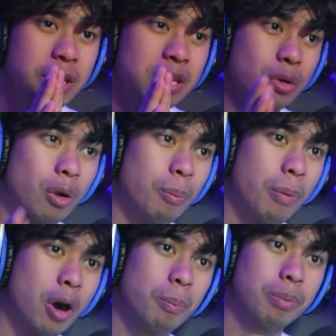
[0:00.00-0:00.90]
beat to a
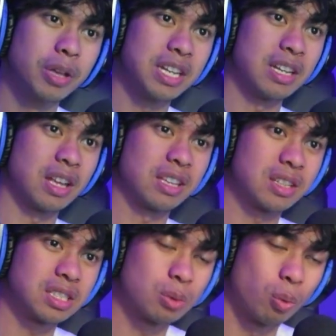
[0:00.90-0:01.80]
pulp bleeding like
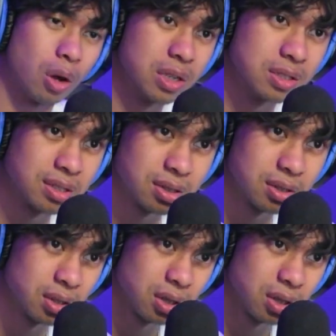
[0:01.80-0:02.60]
this once.